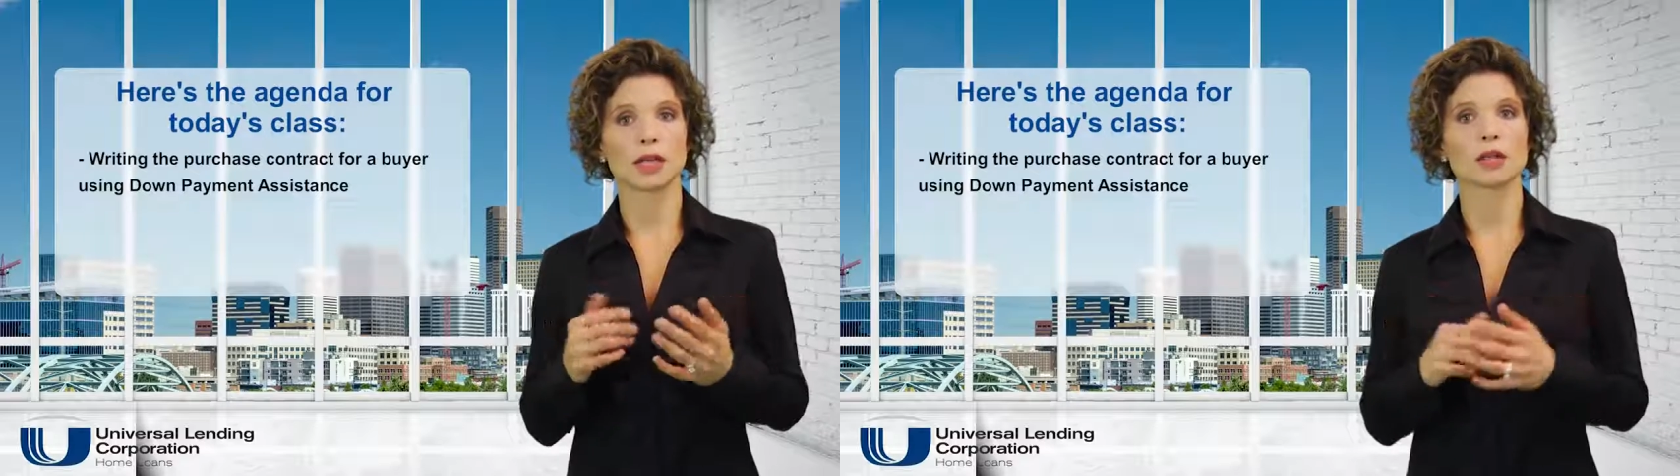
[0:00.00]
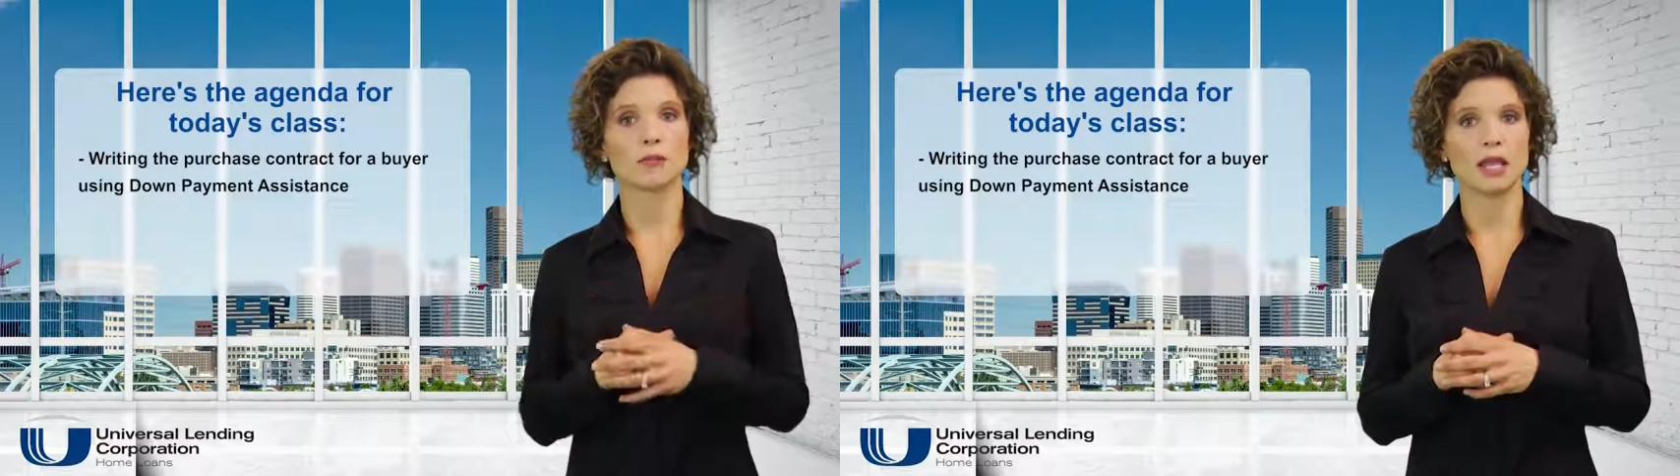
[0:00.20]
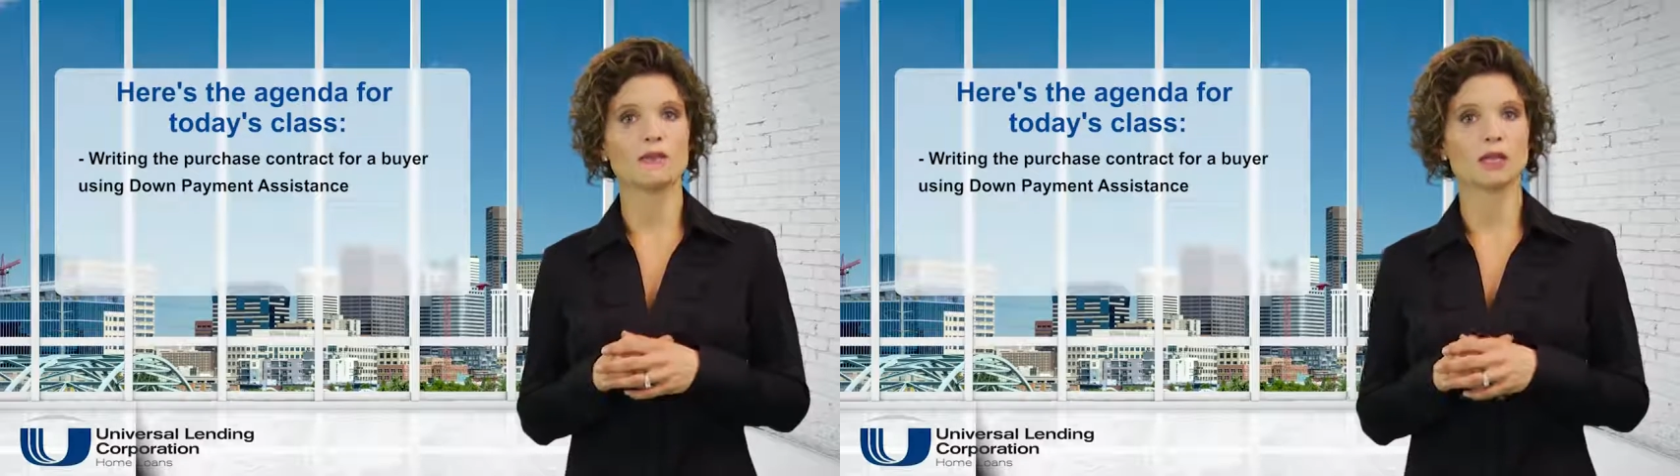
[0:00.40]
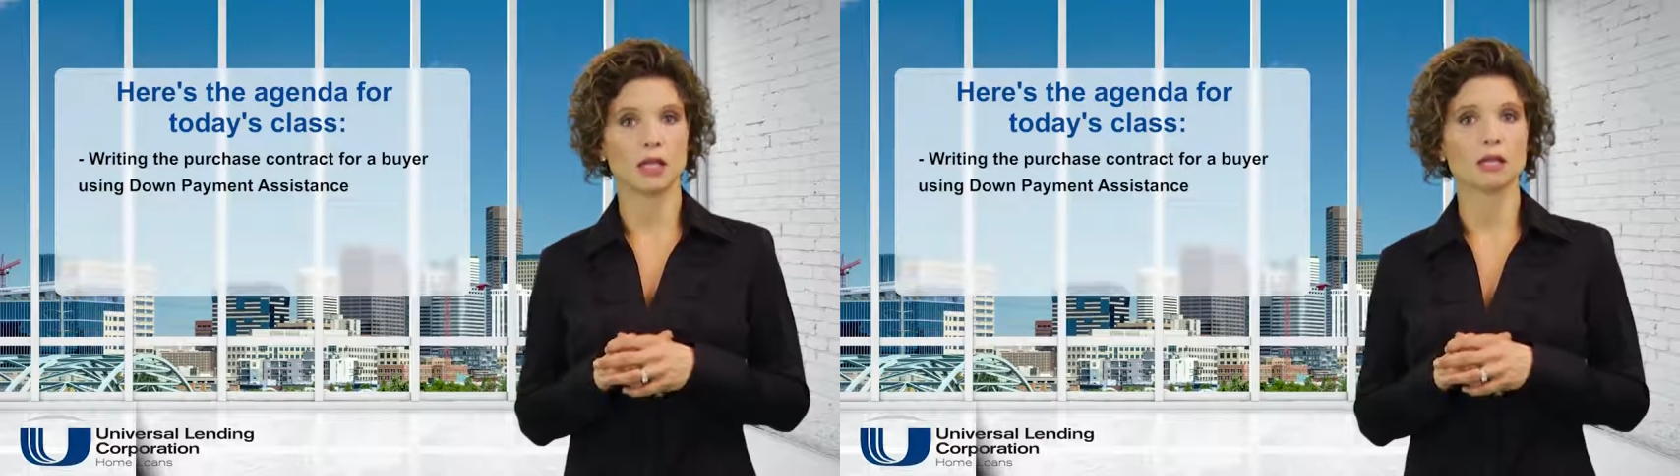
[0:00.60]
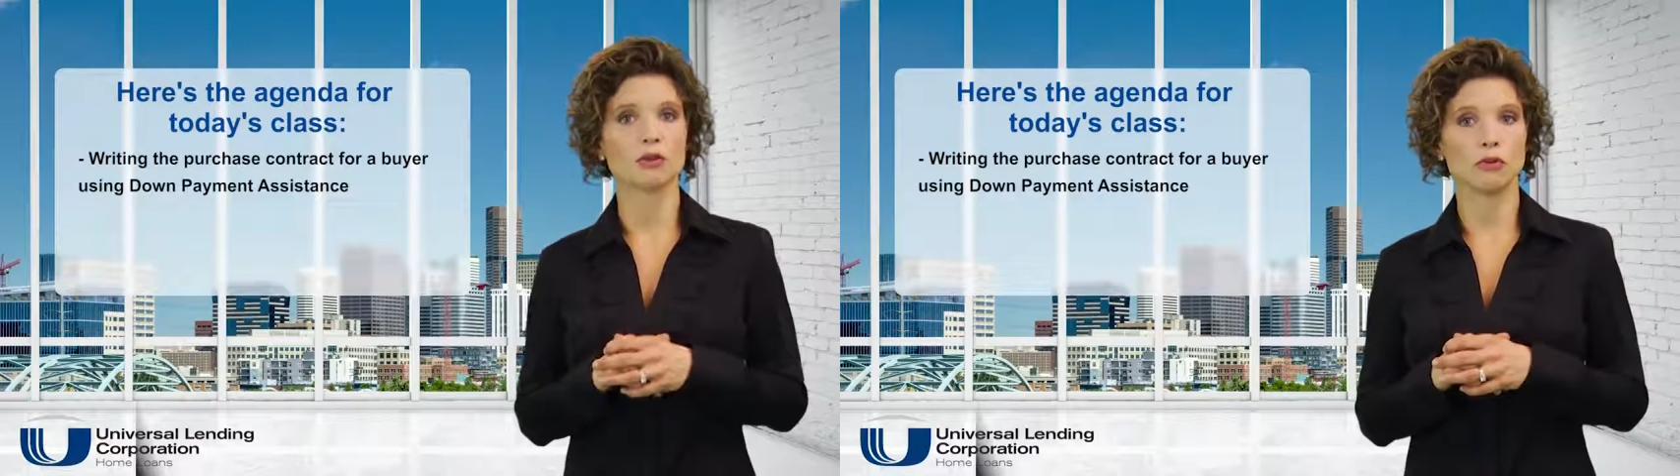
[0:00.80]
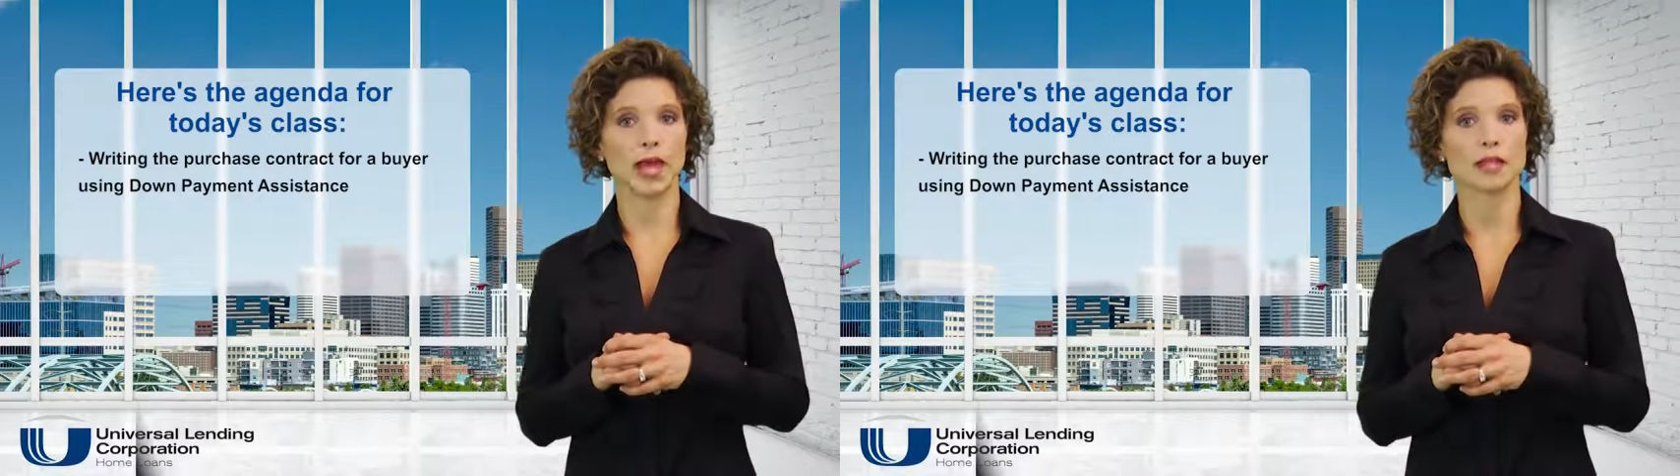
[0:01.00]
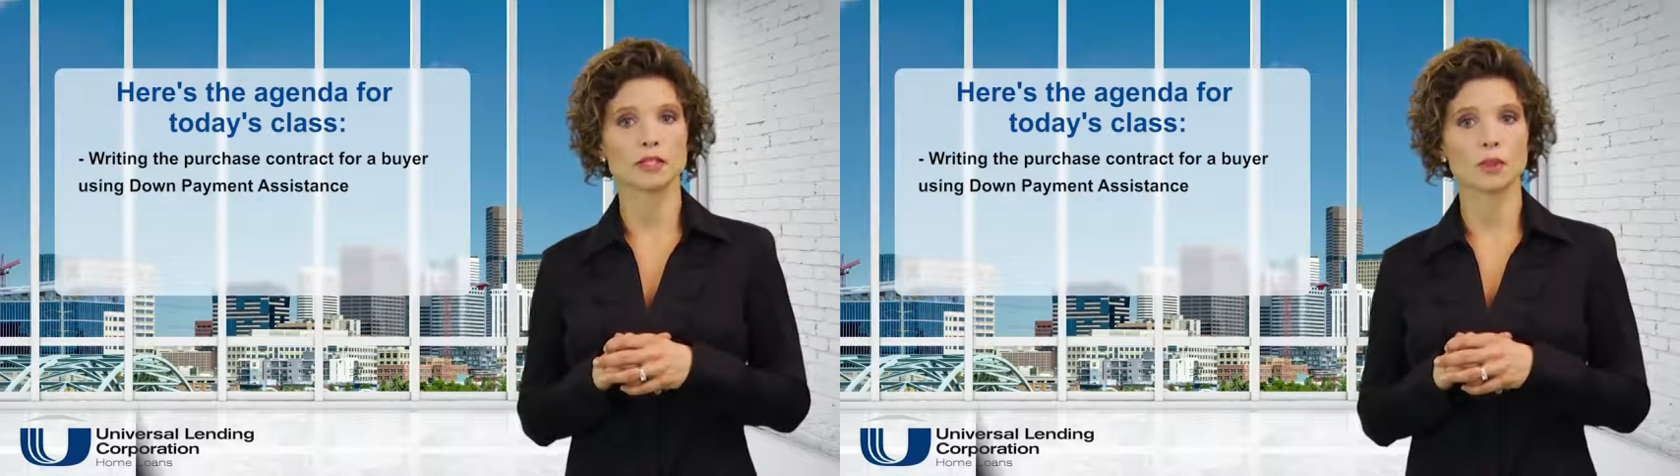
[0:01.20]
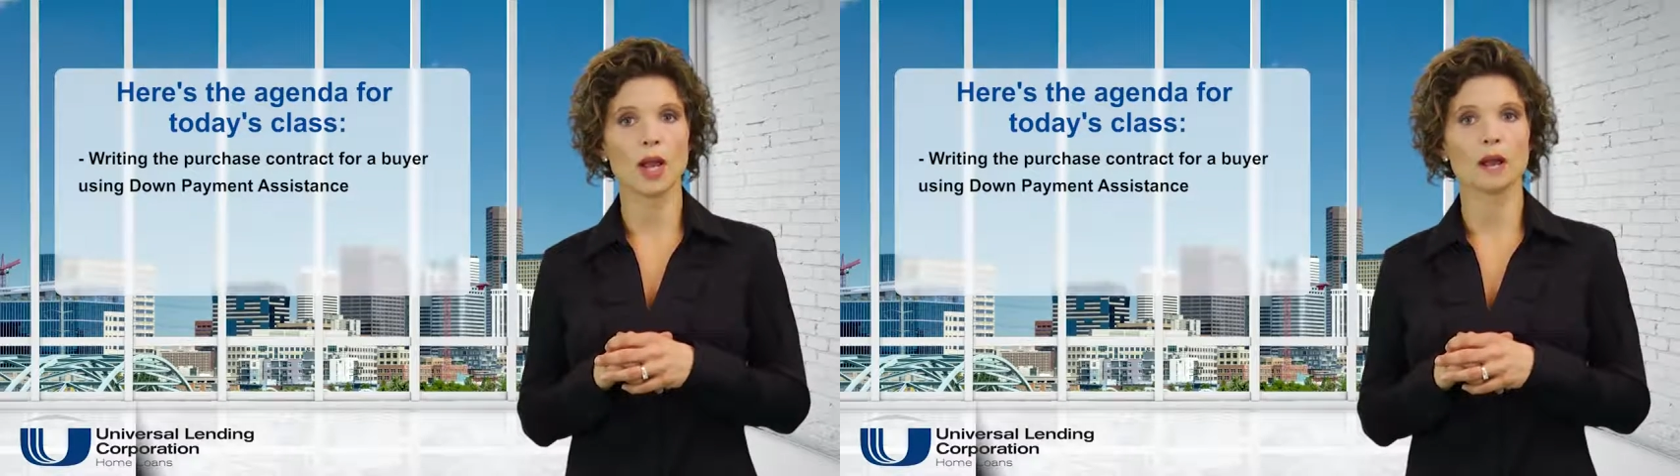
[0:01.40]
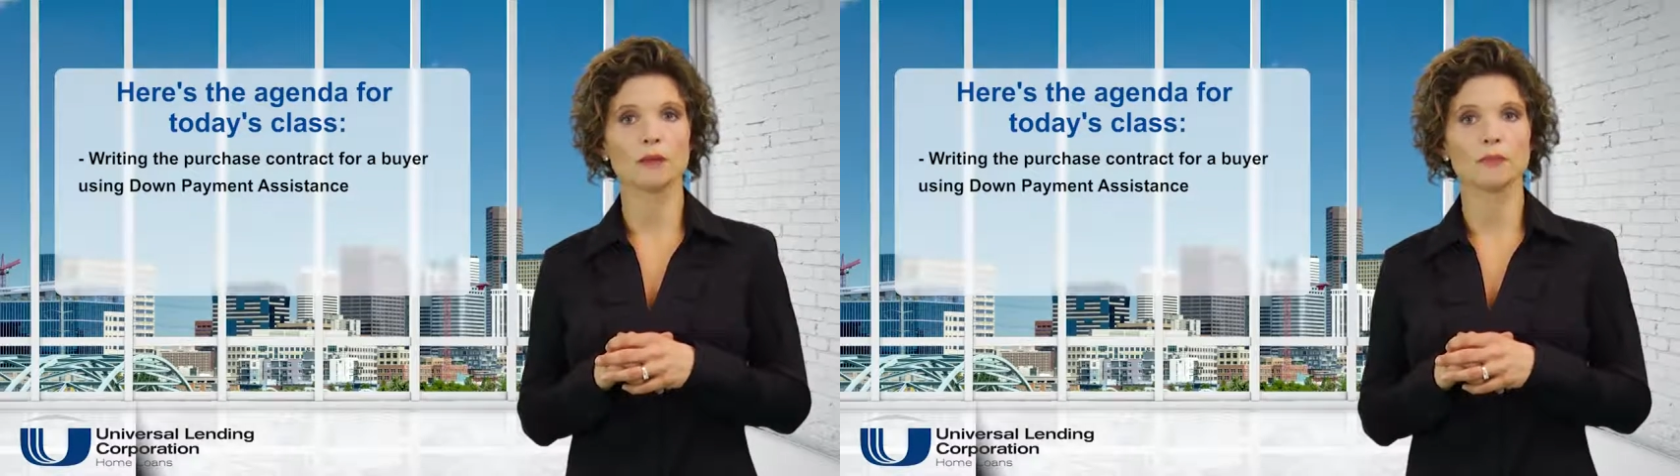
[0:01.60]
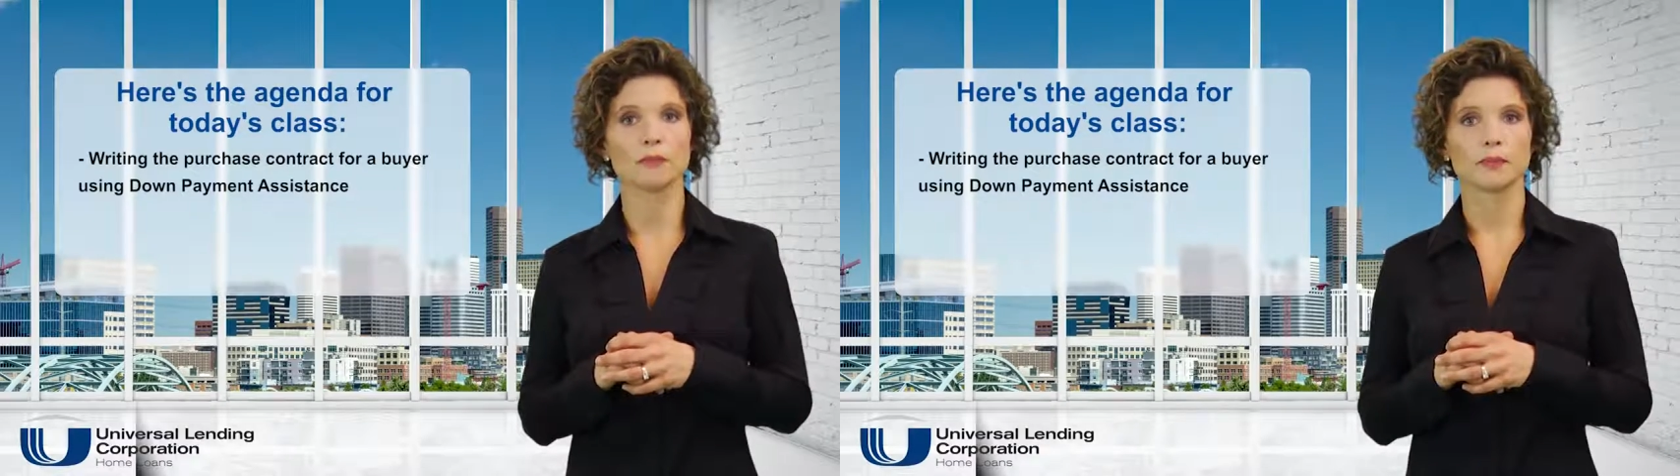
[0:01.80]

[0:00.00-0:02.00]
letter may even include that as well.